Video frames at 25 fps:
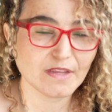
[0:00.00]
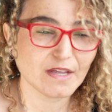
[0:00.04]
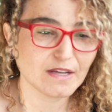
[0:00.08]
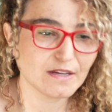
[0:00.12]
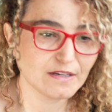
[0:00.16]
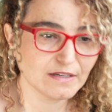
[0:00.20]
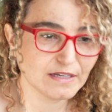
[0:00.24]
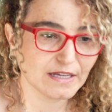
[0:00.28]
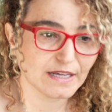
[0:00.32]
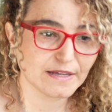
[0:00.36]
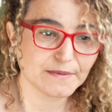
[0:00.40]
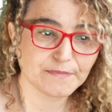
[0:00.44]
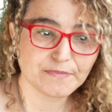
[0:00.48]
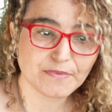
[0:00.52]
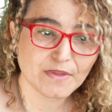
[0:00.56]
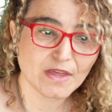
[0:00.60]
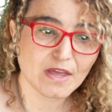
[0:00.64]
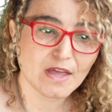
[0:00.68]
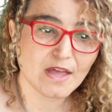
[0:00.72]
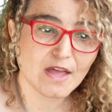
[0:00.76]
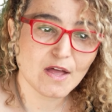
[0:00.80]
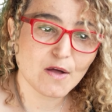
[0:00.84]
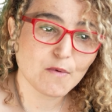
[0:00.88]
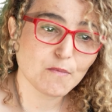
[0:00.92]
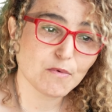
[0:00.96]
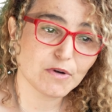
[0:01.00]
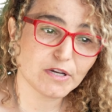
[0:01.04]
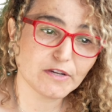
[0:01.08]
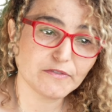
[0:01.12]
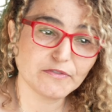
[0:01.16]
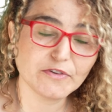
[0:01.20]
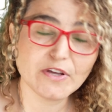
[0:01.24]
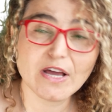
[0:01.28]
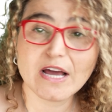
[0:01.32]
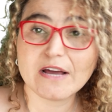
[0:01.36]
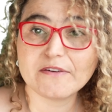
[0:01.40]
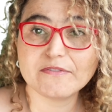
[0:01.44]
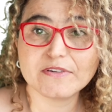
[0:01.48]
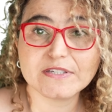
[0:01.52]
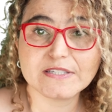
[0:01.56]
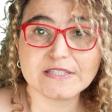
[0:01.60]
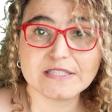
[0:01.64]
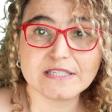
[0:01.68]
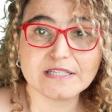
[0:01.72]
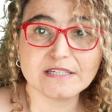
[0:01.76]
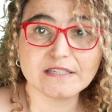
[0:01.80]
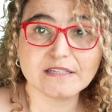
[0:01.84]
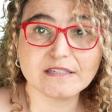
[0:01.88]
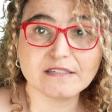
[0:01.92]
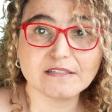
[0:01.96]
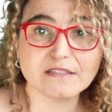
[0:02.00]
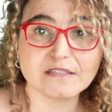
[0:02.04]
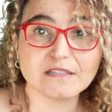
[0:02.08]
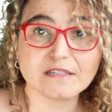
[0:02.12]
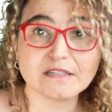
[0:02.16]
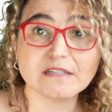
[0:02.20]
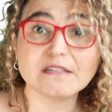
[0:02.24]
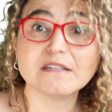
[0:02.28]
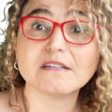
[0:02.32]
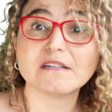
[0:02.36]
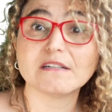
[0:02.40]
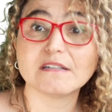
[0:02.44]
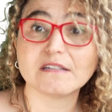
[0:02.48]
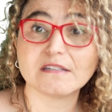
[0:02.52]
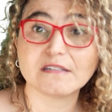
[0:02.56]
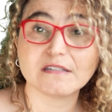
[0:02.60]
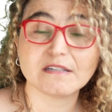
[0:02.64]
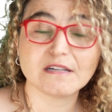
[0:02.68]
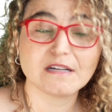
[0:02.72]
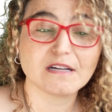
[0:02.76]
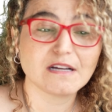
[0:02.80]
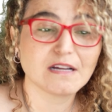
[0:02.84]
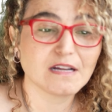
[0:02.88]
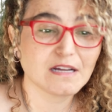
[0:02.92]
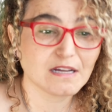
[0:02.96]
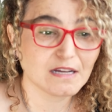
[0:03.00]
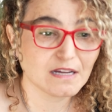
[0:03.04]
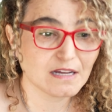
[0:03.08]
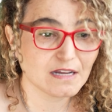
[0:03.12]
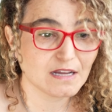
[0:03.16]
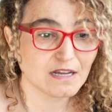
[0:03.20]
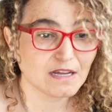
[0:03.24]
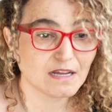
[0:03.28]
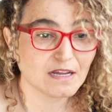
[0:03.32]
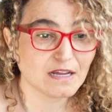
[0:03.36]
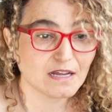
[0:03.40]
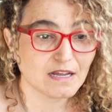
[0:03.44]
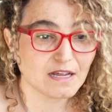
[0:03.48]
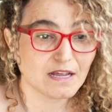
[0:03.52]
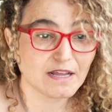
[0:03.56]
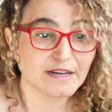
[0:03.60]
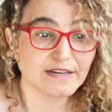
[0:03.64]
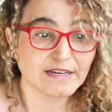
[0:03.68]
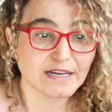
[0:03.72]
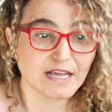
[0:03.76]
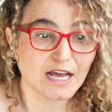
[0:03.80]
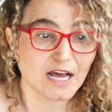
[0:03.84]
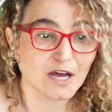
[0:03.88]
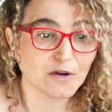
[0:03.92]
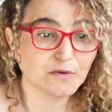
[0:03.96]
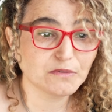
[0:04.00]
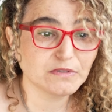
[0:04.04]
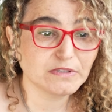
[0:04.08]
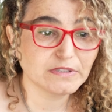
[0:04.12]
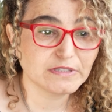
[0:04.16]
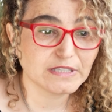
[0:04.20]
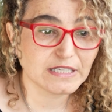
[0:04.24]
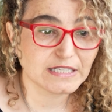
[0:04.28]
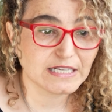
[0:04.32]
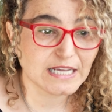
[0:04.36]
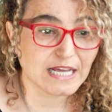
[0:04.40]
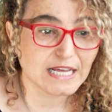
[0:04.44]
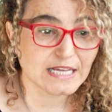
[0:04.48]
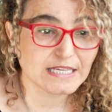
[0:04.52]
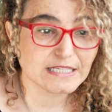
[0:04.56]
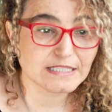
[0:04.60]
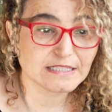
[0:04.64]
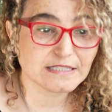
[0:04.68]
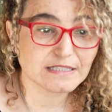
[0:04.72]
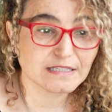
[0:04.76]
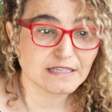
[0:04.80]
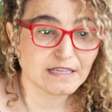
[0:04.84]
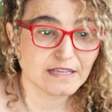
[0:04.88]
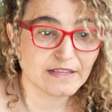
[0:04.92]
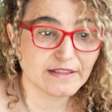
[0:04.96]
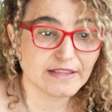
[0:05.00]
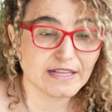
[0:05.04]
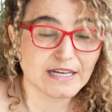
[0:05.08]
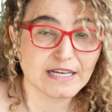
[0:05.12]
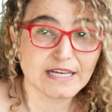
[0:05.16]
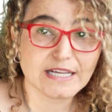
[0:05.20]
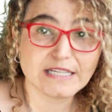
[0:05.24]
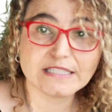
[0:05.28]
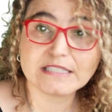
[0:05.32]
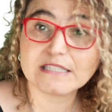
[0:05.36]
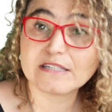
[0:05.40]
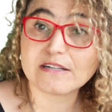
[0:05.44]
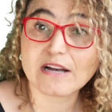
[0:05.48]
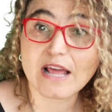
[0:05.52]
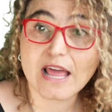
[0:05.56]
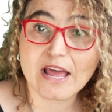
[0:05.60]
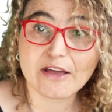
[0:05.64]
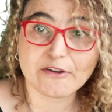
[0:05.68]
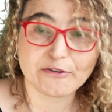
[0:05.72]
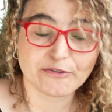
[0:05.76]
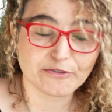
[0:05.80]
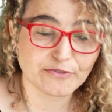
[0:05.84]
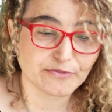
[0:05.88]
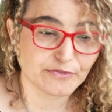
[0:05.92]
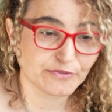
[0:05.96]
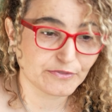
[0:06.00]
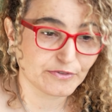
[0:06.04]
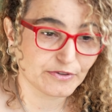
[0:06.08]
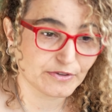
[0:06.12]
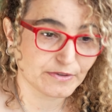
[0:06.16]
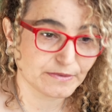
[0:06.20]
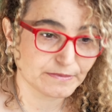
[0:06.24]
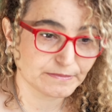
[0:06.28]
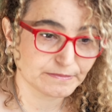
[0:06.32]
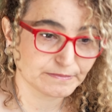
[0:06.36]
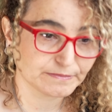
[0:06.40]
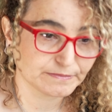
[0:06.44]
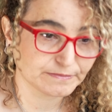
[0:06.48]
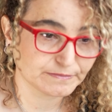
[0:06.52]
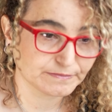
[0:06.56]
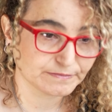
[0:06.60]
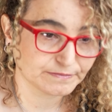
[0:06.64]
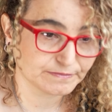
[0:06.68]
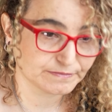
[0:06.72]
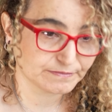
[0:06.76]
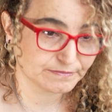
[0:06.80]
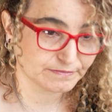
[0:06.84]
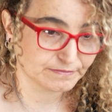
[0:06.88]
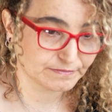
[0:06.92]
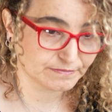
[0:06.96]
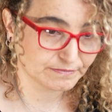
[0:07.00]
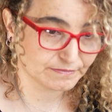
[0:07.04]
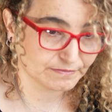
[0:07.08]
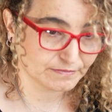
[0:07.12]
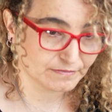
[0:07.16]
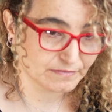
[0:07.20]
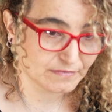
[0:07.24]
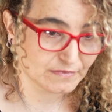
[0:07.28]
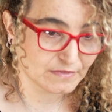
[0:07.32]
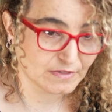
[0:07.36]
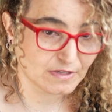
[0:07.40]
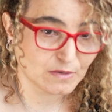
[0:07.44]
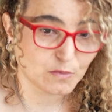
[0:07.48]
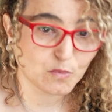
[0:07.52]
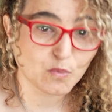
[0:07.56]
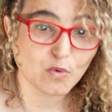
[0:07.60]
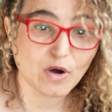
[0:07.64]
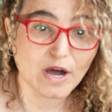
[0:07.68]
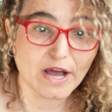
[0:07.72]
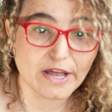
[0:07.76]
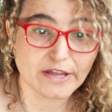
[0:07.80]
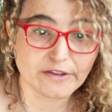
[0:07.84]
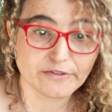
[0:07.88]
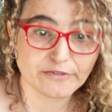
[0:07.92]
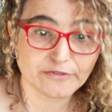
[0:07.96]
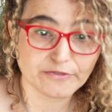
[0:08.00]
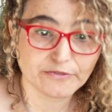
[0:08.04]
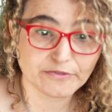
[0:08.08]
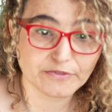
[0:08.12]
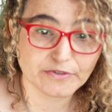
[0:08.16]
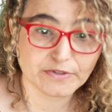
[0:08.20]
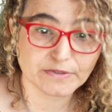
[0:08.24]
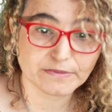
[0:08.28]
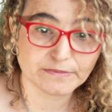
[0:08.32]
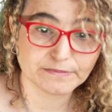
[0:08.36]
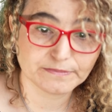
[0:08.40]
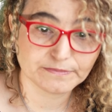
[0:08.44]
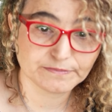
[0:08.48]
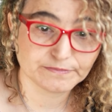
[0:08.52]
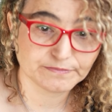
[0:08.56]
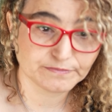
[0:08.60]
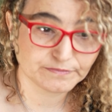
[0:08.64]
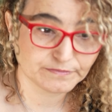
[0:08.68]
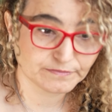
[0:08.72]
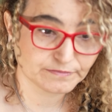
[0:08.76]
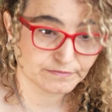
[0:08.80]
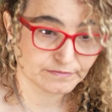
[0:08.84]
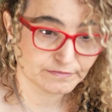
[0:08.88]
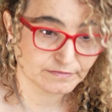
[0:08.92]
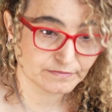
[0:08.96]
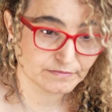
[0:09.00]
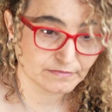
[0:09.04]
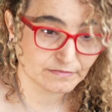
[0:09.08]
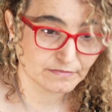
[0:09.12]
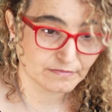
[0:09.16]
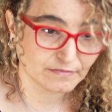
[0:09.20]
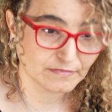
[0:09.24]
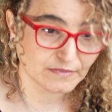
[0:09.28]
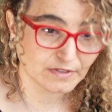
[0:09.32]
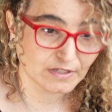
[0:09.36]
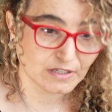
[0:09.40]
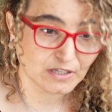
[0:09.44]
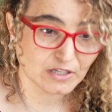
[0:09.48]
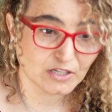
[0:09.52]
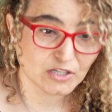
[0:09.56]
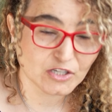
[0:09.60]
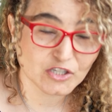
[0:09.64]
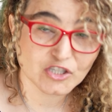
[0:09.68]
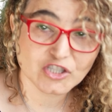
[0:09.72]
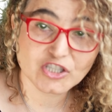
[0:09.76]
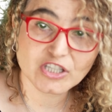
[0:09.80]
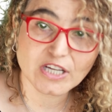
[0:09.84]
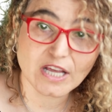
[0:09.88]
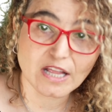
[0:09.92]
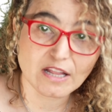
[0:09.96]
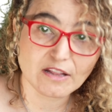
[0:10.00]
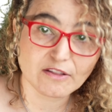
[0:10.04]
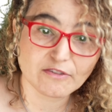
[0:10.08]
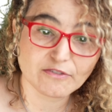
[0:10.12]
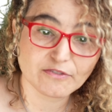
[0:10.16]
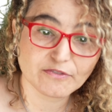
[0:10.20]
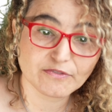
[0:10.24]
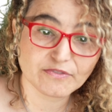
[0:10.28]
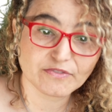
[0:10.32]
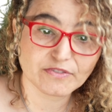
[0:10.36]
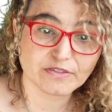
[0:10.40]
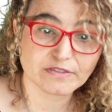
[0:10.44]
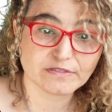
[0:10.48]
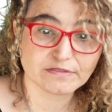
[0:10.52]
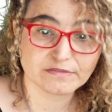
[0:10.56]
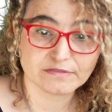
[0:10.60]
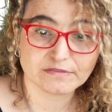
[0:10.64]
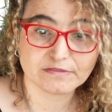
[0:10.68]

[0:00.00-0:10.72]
Okay, what if you have a singular noun that has the letter F? Wife, shelf.